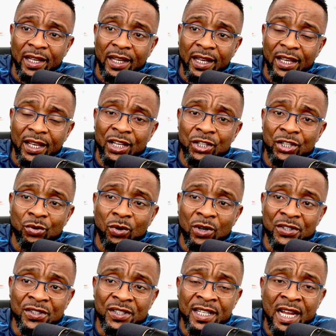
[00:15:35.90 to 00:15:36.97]
It
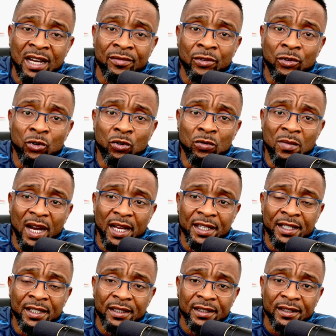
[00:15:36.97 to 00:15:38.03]
was
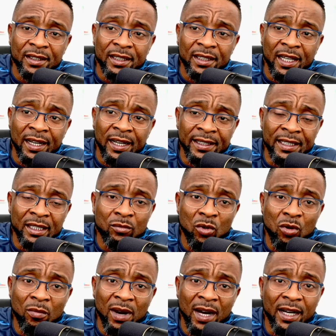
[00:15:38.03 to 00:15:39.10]
Devolumayi, an Igbo
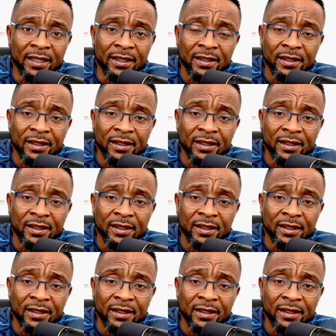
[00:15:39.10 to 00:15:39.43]
man,